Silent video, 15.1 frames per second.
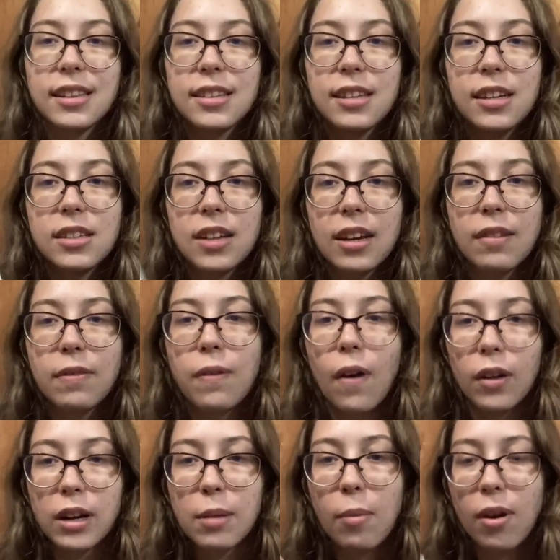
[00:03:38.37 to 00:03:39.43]
This thing's like
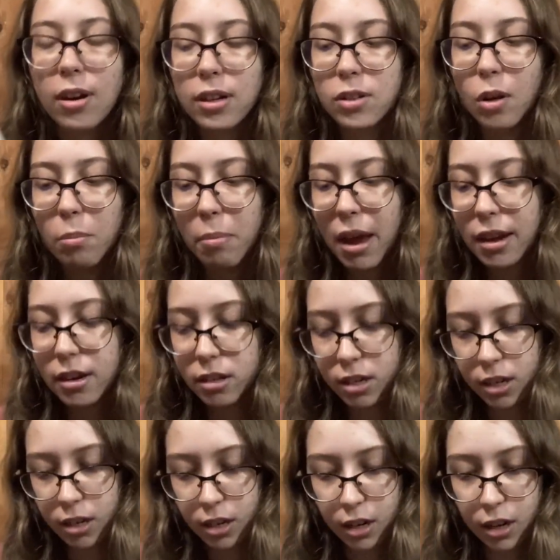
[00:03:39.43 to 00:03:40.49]
falling apart. It's all bent
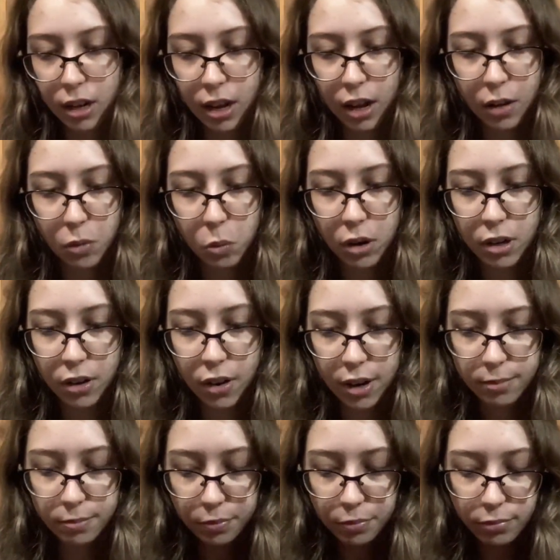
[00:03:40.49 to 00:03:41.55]
and
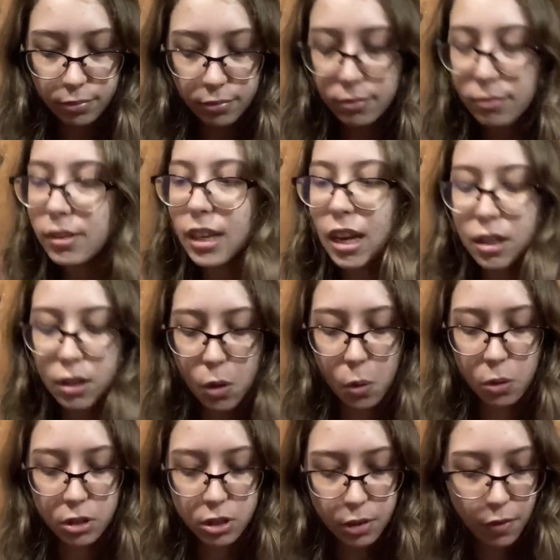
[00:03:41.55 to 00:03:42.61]
whatnot, and the
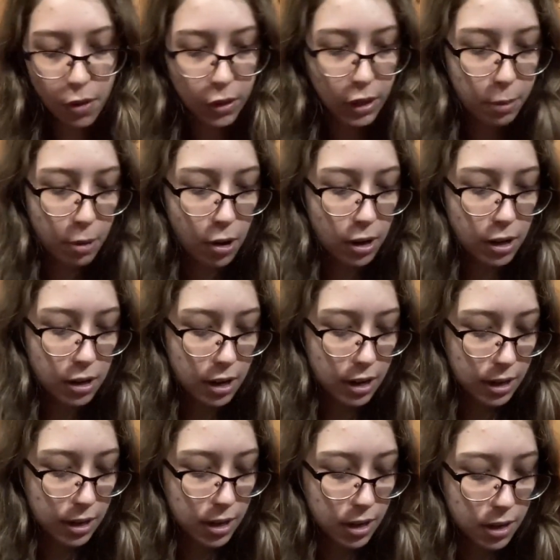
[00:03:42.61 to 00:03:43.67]
corners are falling apart.
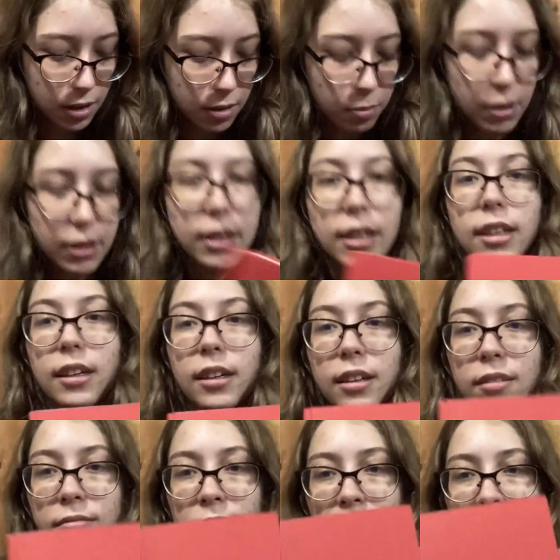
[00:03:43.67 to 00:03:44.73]
But the
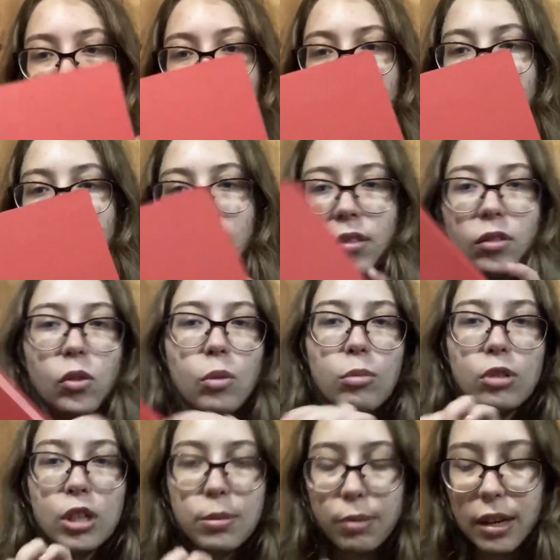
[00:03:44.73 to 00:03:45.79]

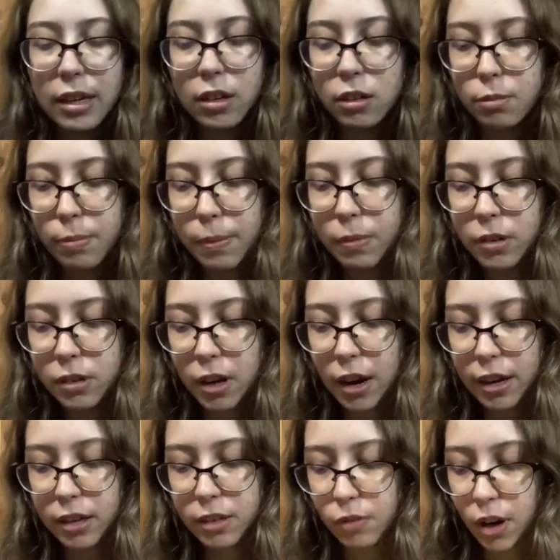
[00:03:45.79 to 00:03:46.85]
normal just plain desk
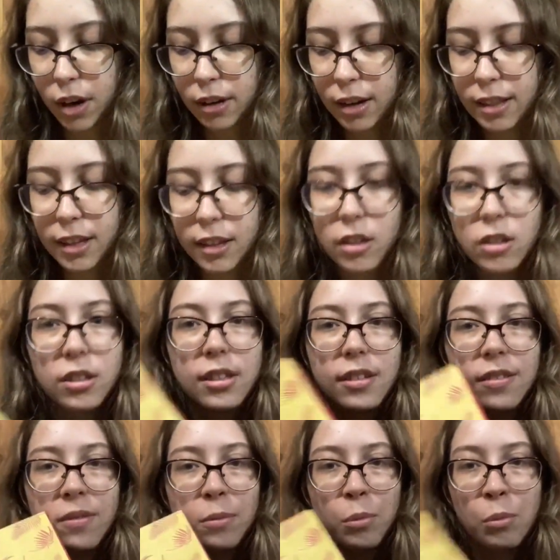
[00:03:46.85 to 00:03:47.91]
jacket is fine. And then there's
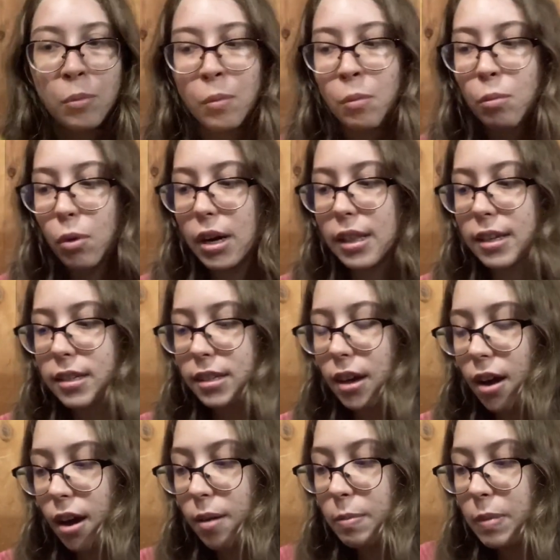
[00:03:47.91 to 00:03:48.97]
pretty this.
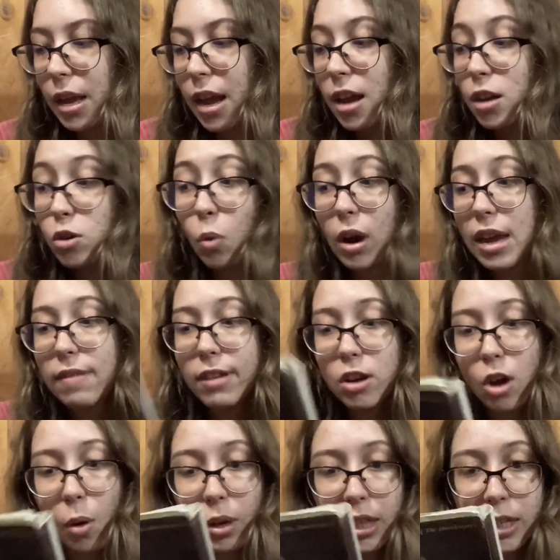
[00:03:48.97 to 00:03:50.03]
Do I even
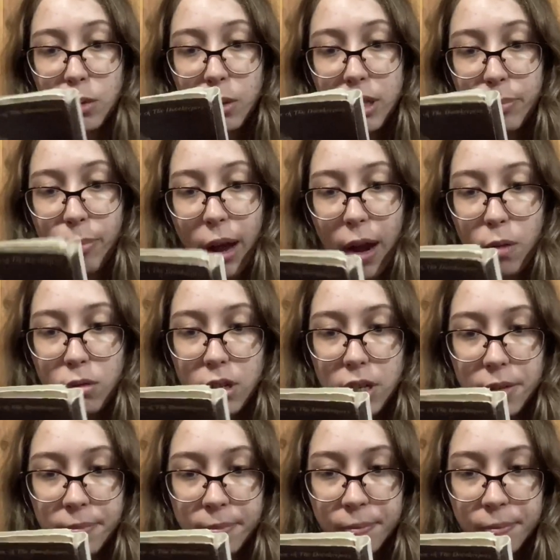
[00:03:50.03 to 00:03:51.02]
know what this one's about?